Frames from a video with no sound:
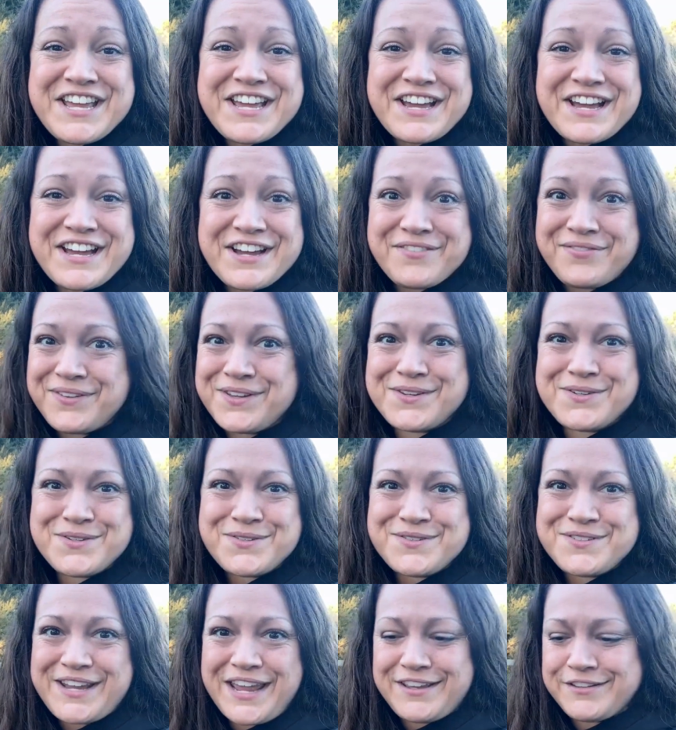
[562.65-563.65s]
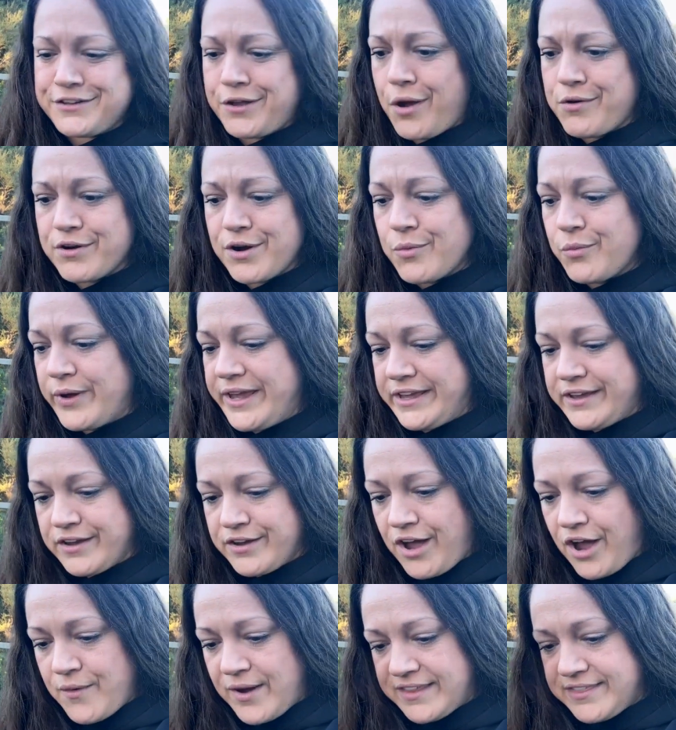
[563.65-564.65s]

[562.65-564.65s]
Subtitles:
a few days ago or a week ago.